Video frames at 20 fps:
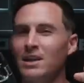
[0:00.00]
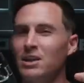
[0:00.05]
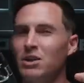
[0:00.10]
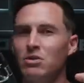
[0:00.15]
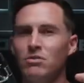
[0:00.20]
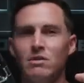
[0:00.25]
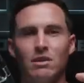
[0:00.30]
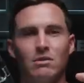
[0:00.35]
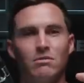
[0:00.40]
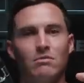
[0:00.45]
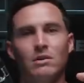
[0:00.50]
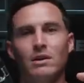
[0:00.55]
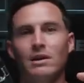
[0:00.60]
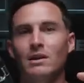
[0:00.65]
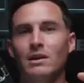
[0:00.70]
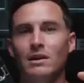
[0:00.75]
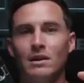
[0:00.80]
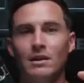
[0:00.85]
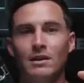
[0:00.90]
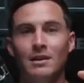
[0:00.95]
And you can
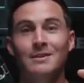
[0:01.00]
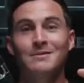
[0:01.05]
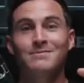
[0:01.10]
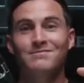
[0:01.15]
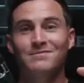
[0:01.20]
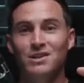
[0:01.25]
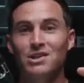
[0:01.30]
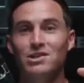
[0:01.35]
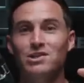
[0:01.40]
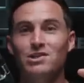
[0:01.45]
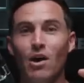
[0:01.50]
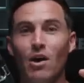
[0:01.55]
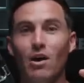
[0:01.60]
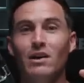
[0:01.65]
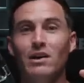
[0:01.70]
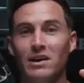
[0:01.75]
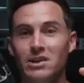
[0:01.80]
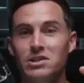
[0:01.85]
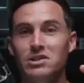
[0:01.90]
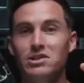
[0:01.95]
really, to
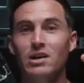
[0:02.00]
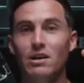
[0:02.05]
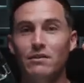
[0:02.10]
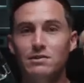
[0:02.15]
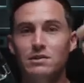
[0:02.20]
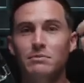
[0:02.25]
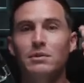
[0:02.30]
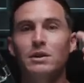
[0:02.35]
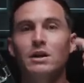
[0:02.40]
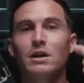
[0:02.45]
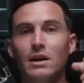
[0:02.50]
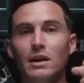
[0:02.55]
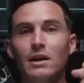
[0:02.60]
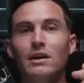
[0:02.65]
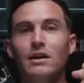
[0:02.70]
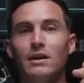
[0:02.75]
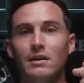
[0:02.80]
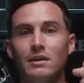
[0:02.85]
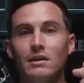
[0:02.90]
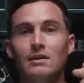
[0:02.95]
start, get yourself some
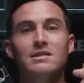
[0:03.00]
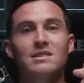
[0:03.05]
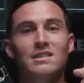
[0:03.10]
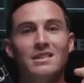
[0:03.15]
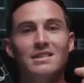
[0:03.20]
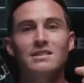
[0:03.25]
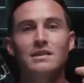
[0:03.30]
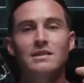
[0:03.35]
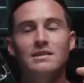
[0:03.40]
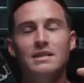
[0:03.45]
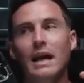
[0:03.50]
good assistance.